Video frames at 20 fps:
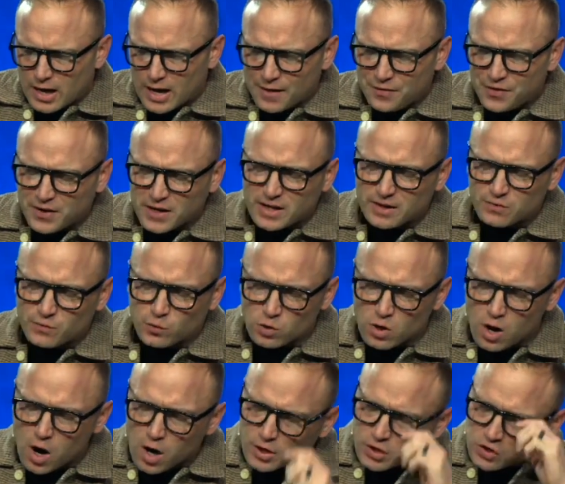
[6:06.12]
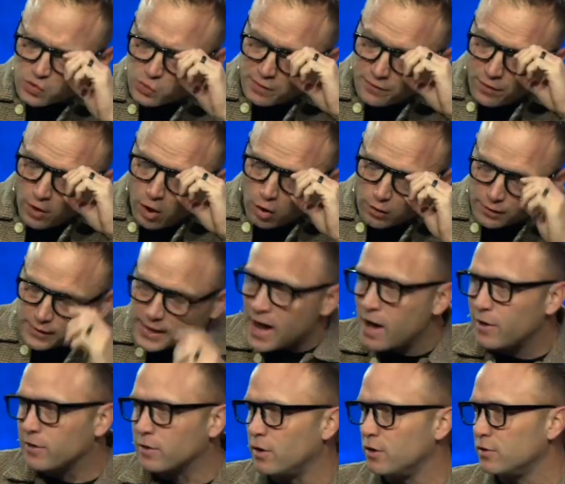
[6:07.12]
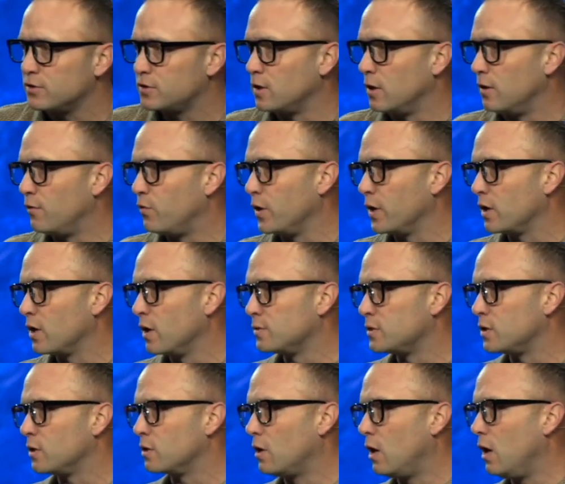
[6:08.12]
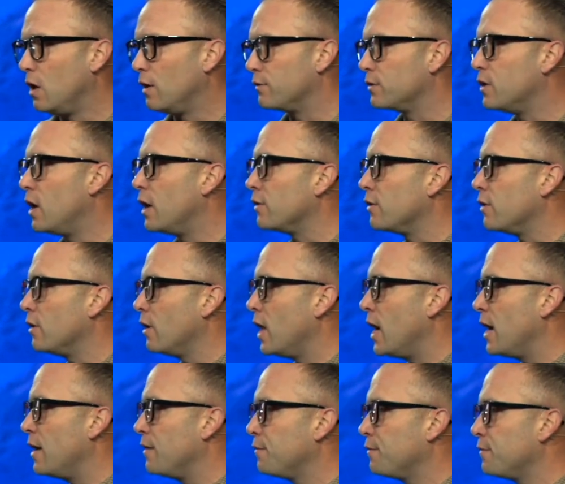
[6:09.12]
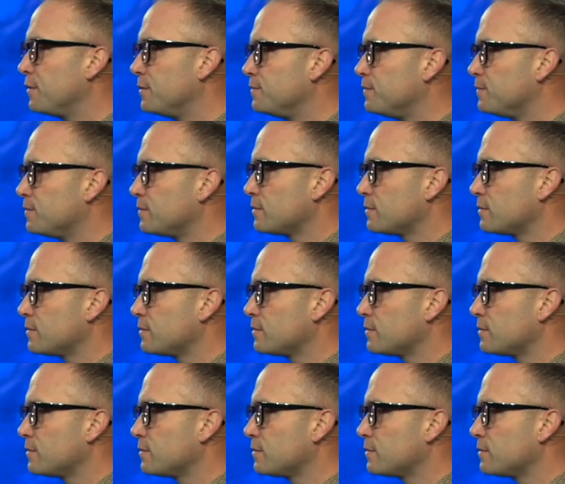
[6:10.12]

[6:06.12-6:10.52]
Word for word: I think if we're honest, we've all doubted ourselves when it comes to the call of God in our life.